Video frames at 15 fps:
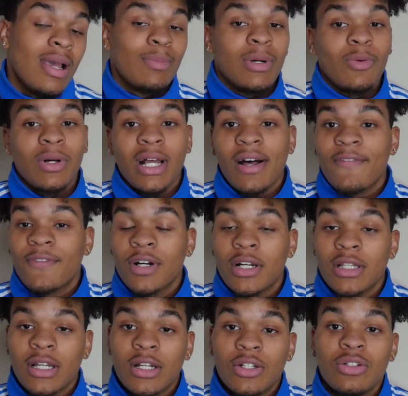But without
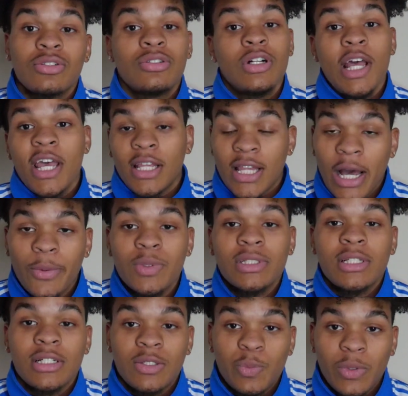further ado, that was
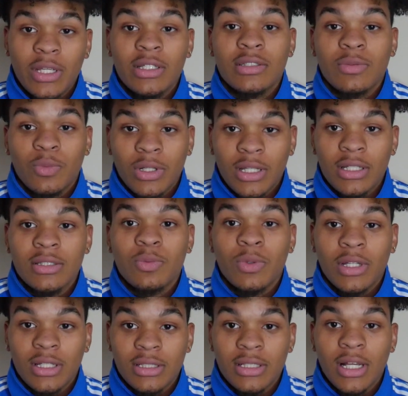this week's
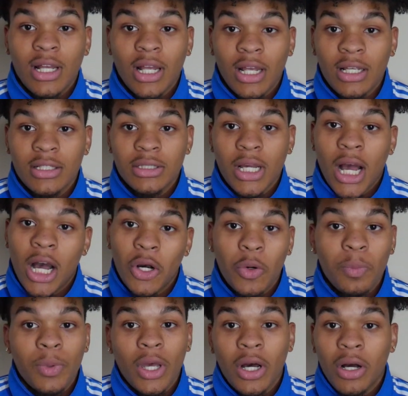Wednesdays. I
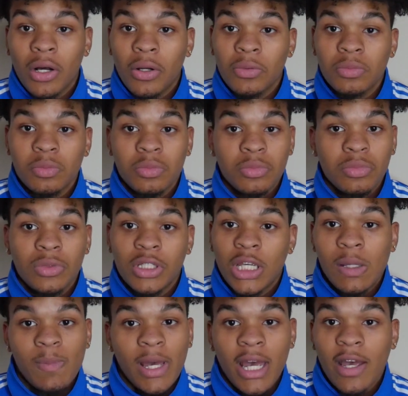hope y'all
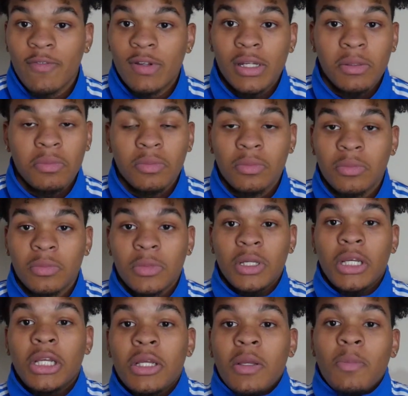keep having
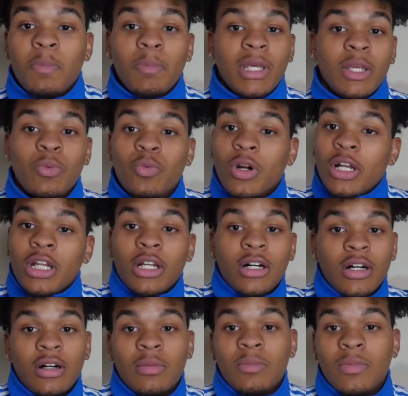me run it
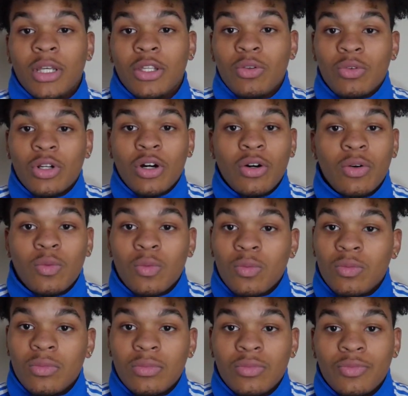up, and you know,
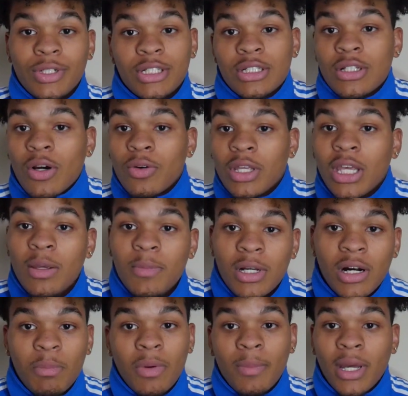we just gonna keep
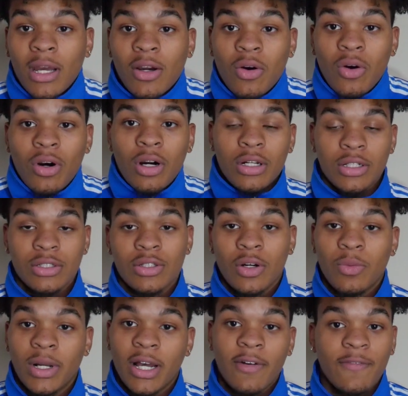coming back hard. So
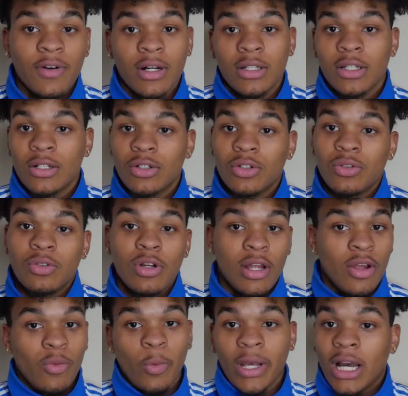without further ado,
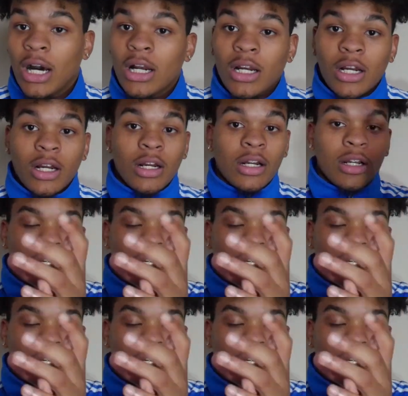we out of here.